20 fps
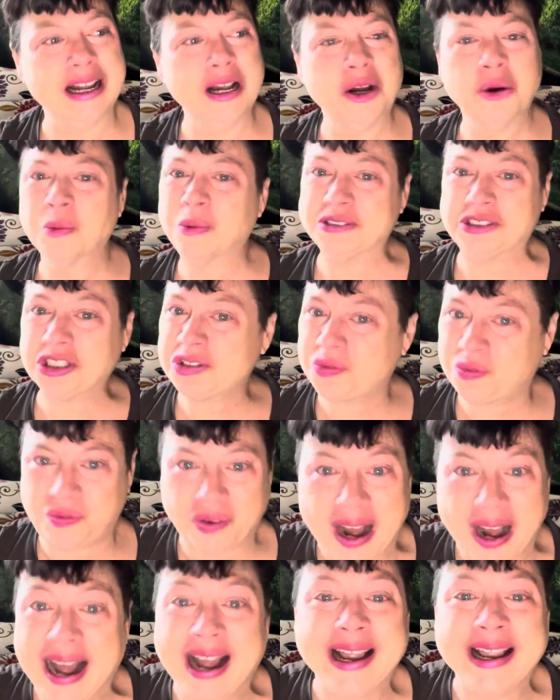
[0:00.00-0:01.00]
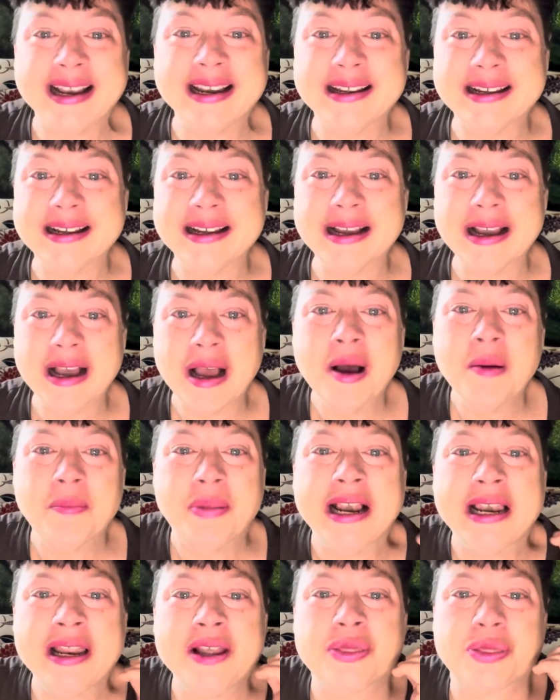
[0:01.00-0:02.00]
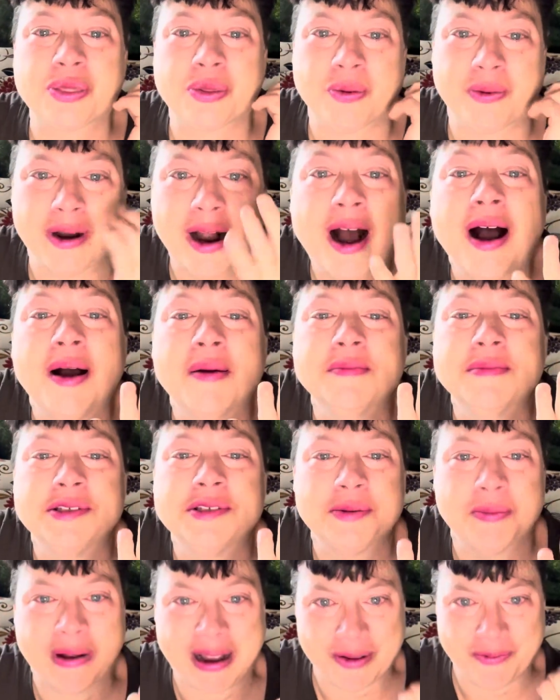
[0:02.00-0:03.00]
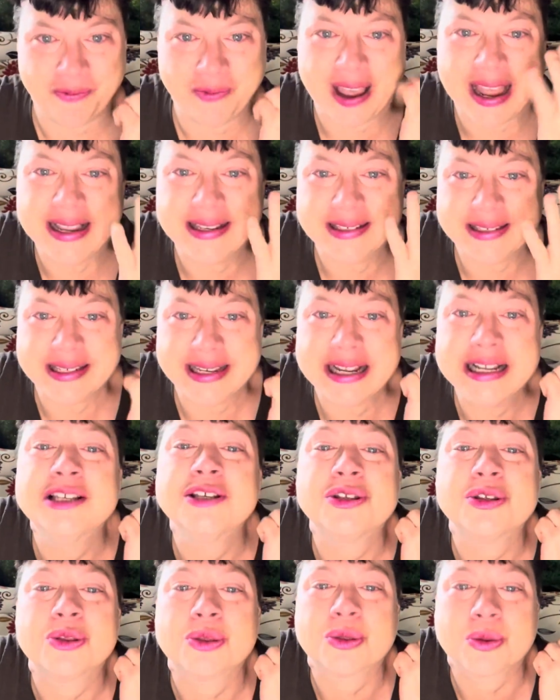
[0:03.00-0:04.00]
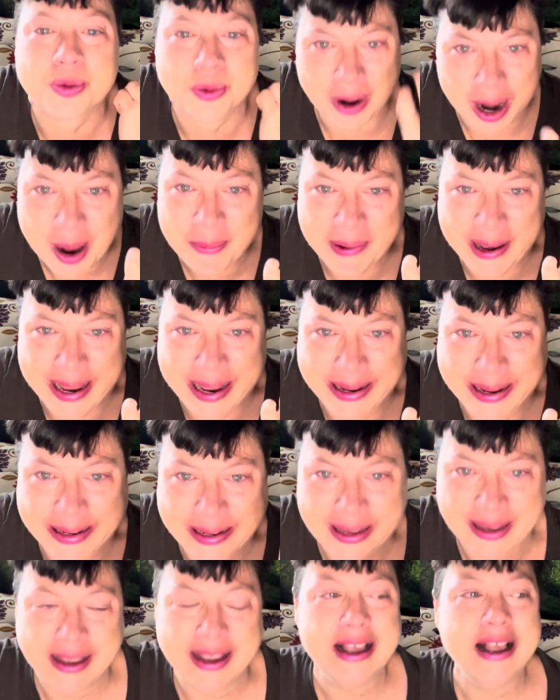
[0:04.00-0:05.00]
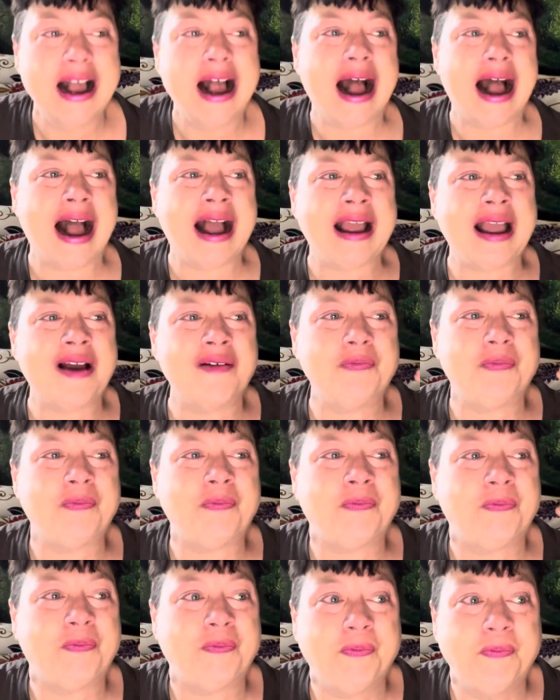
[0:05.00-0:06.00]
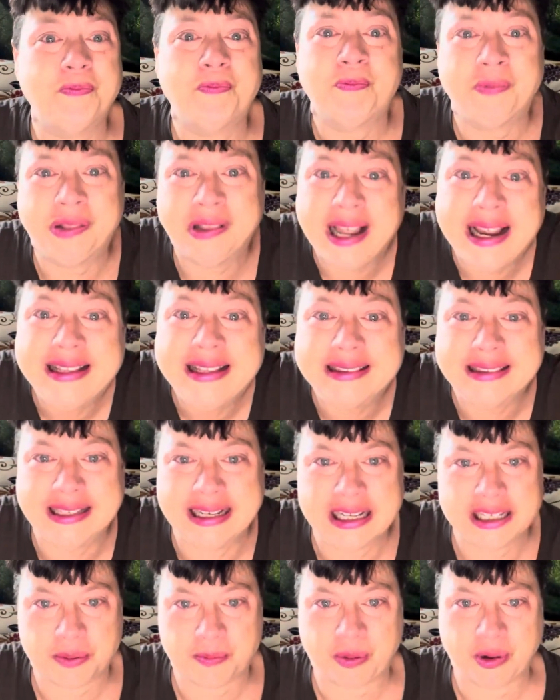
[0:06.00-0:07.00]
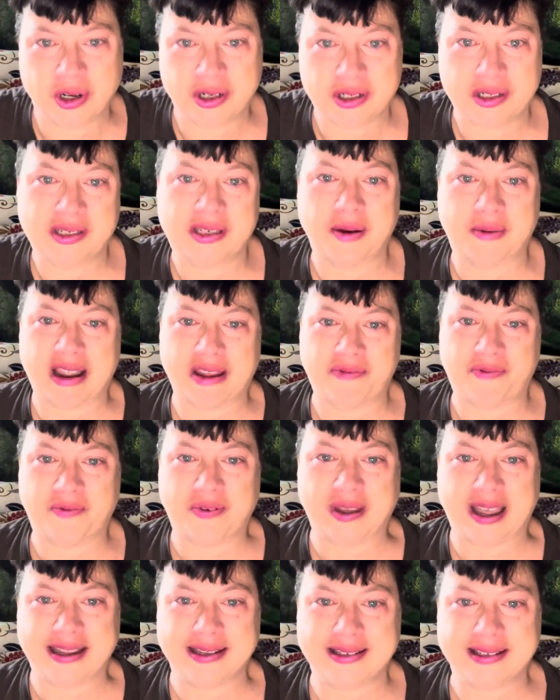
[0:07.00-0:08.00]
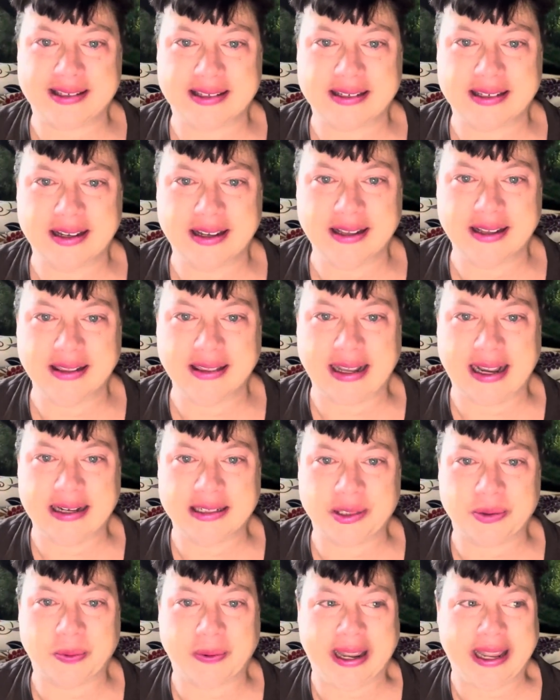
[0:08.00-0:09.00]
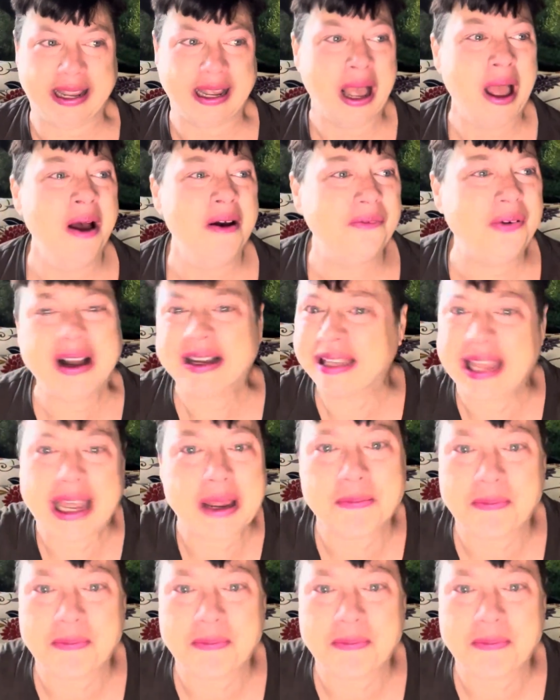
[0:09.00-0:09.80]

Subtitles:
which is fine, but it throbs. My face is throbbing. I have platelets put to my face last week. Fucking